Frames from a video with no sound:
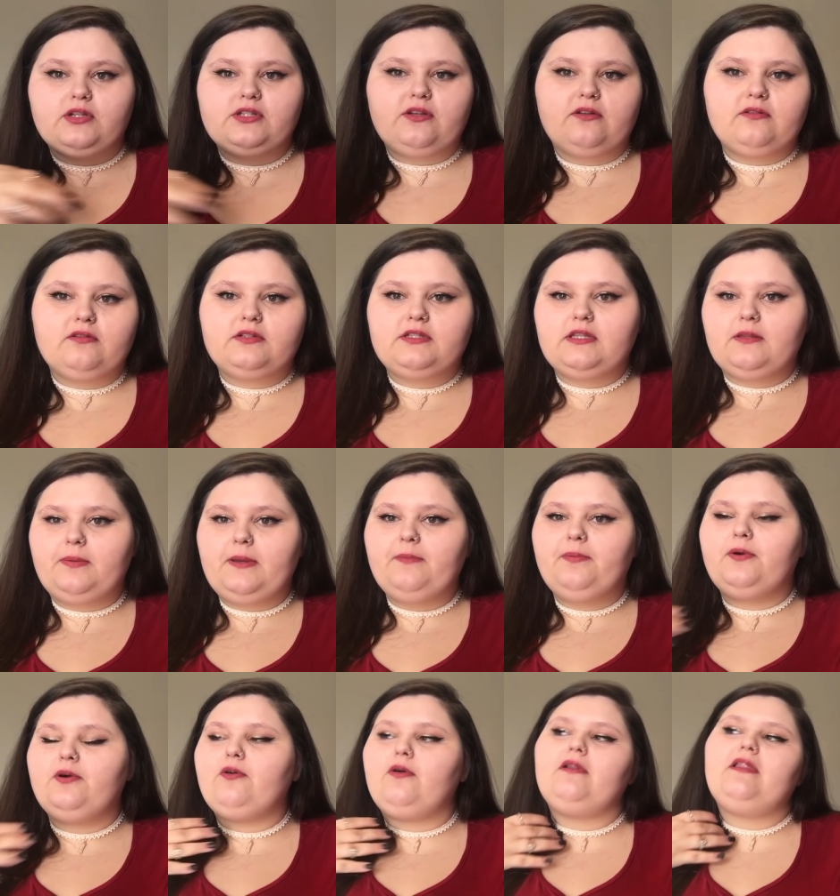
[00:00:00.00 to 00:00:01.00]
So to the
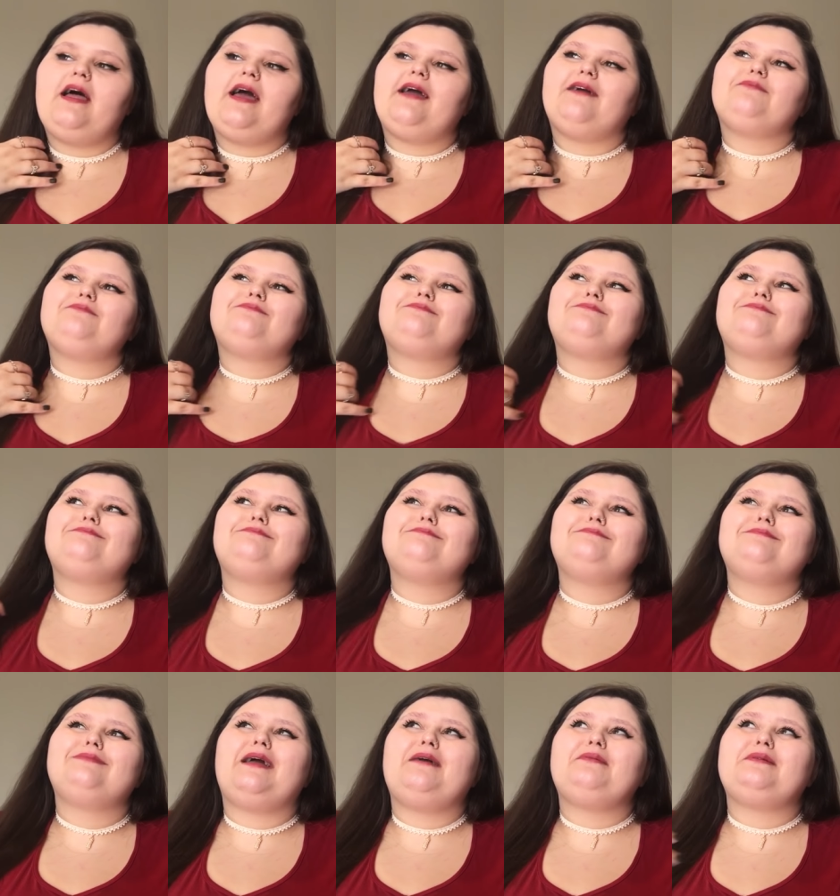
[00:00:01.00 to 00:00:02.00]
people who are like,
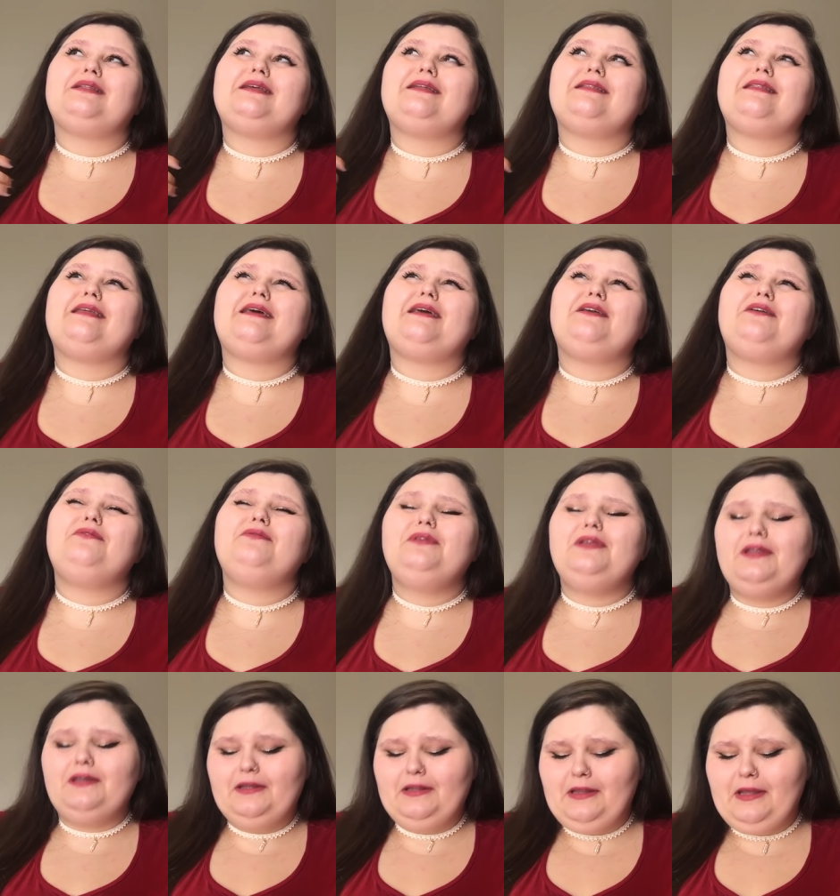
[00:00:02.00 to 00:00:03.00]
Amberlynn, like, you
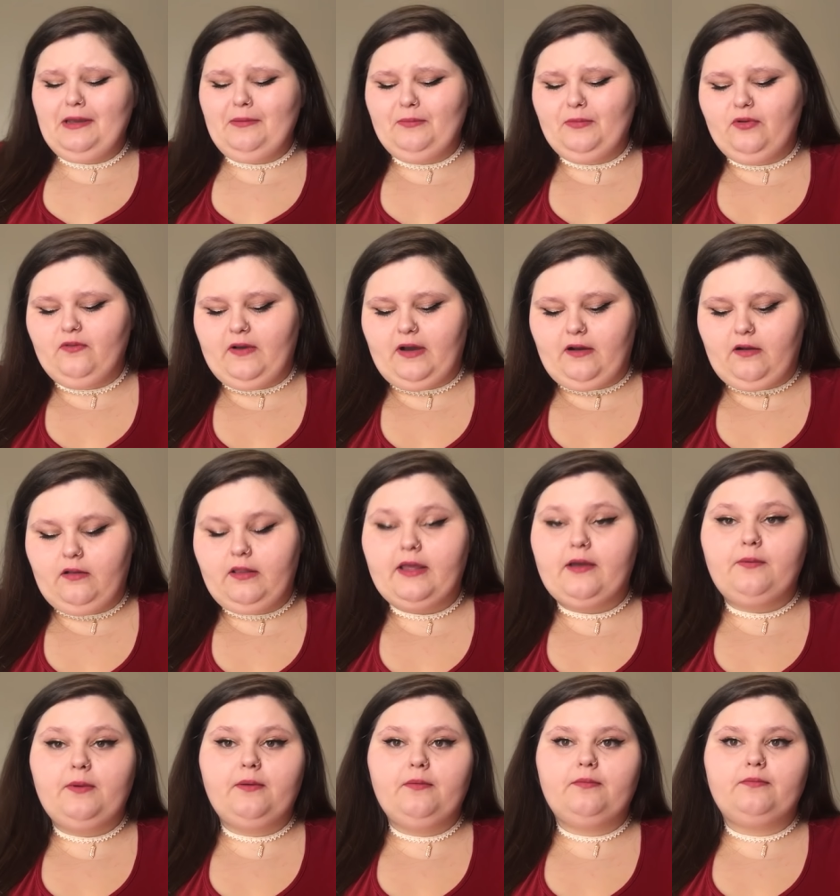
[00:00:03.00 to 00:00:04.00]
need to, like, move out.
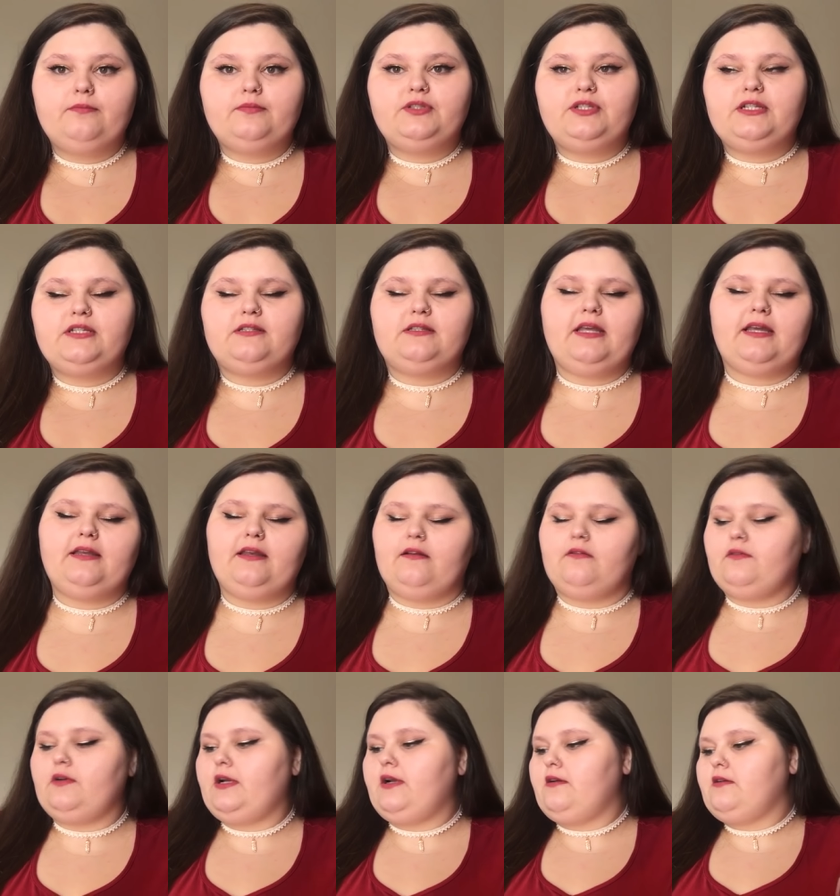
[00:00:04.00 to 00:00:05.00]
Like, we, she's, like,
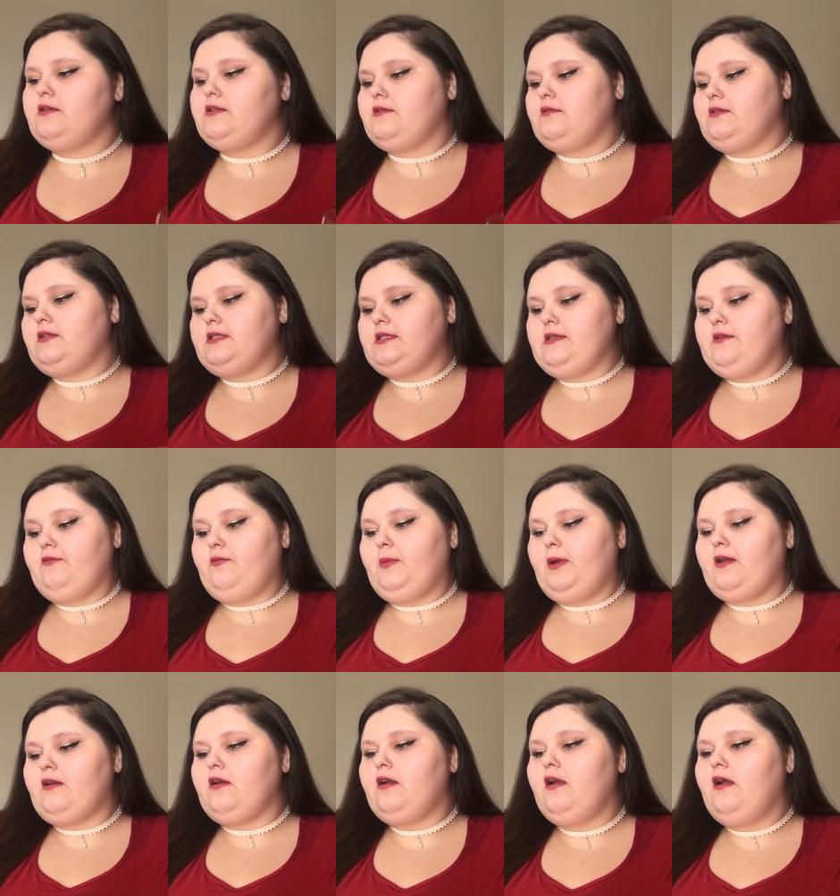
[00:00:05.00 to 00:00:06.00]
never here, so it doesn't even
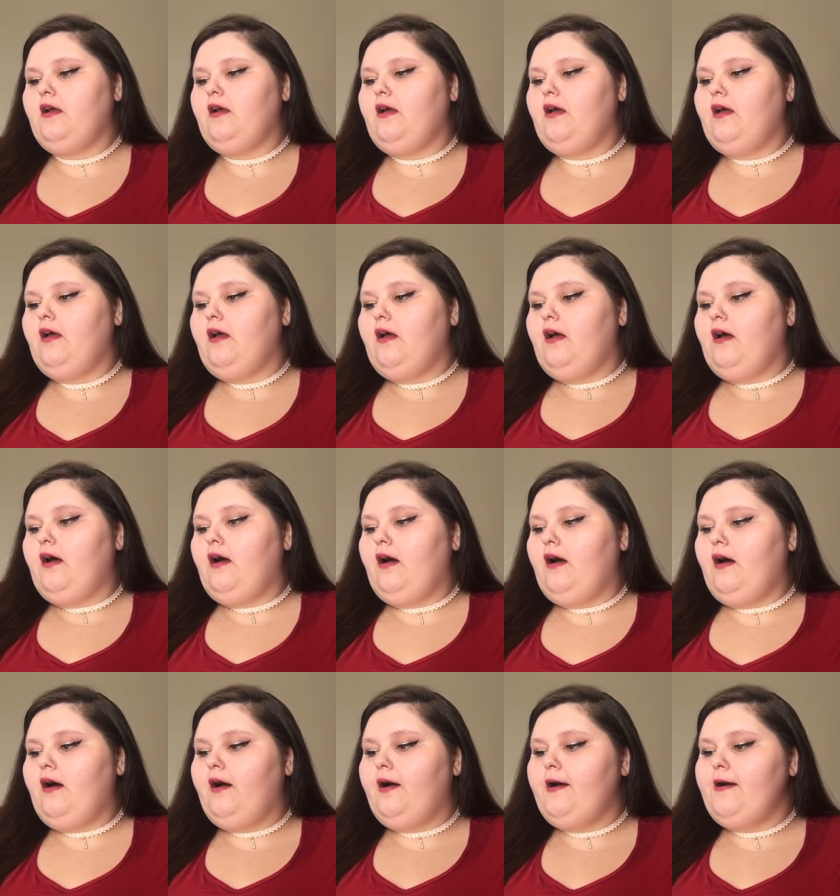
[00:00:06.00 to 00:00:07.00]
matter.
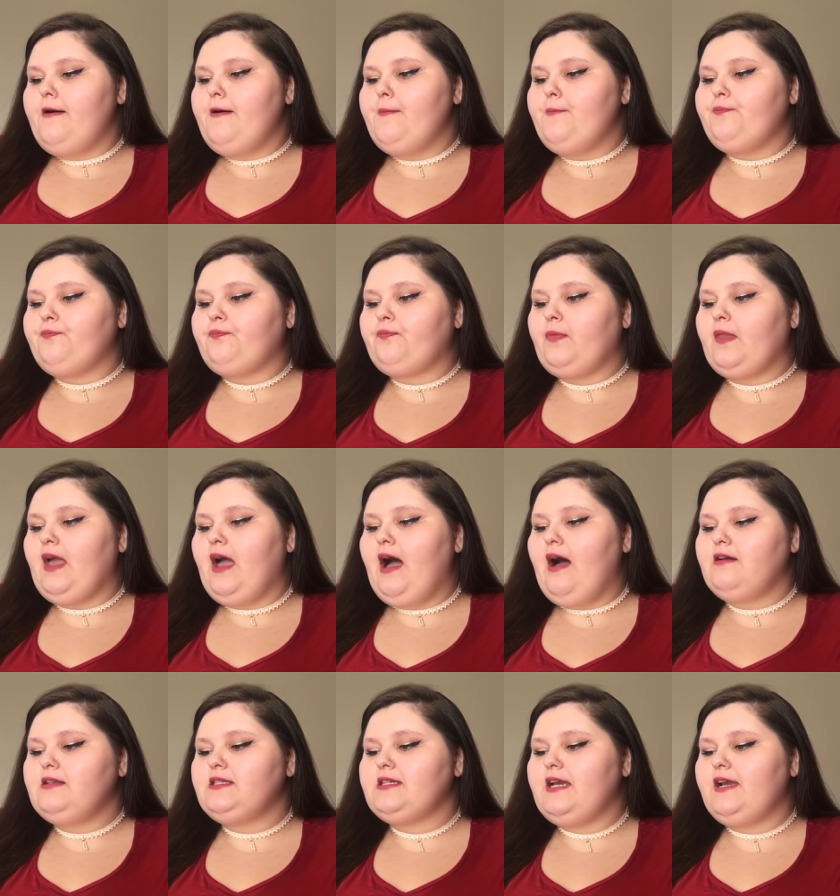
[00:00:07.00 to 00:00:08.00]
Um,
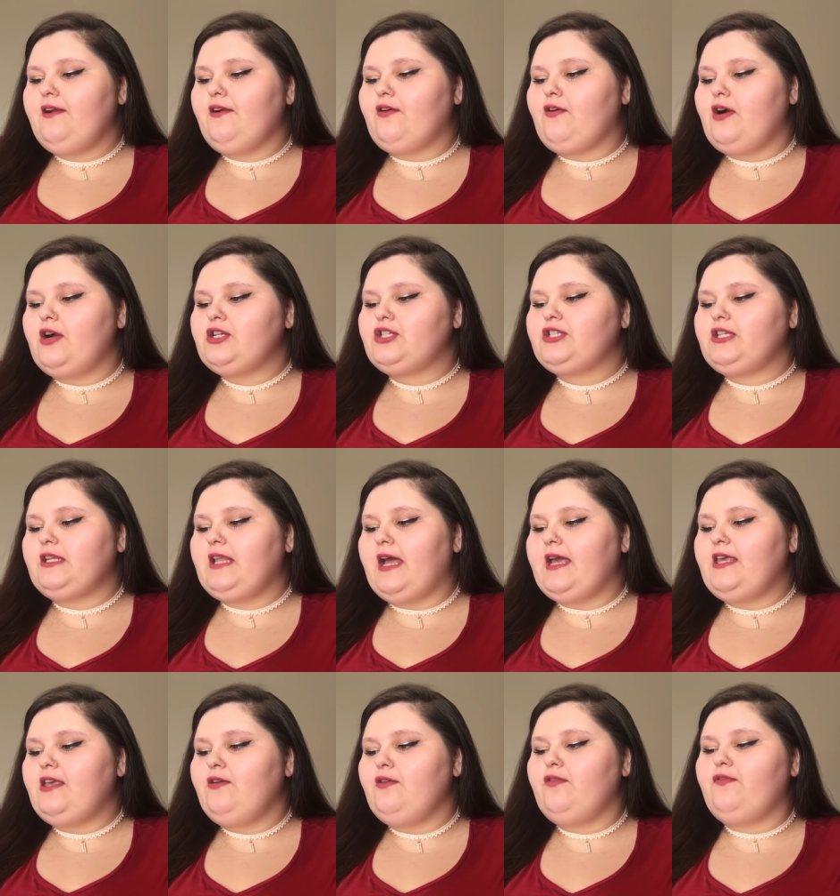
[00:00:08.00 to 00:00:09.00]
how to get your crush to
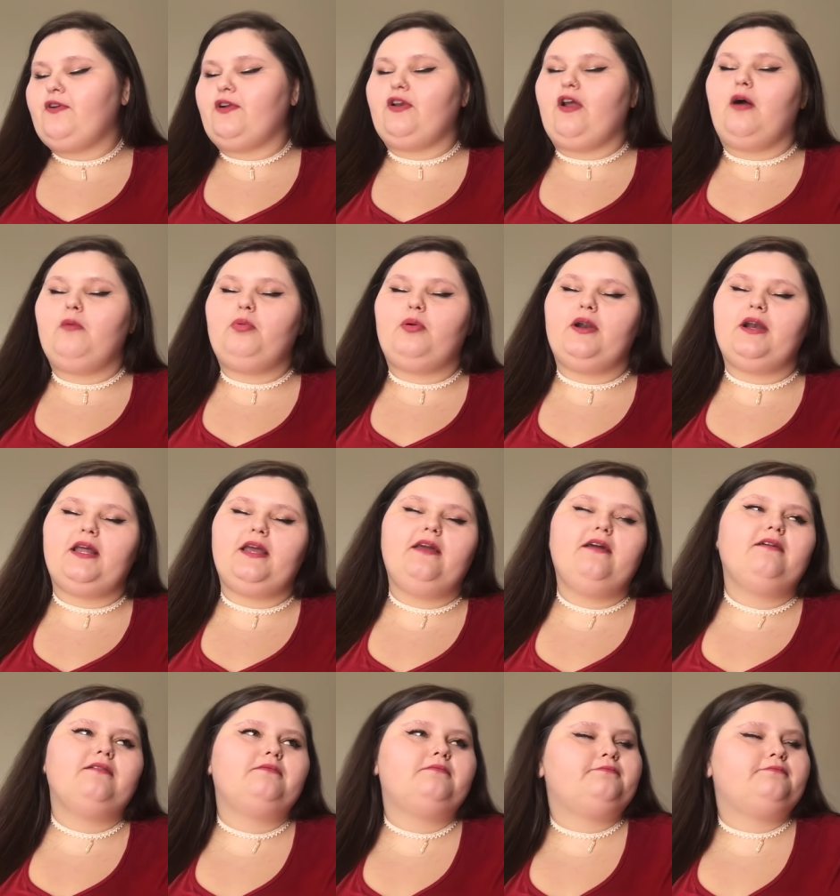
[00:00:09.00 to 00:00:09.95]
like you if you're not pretty.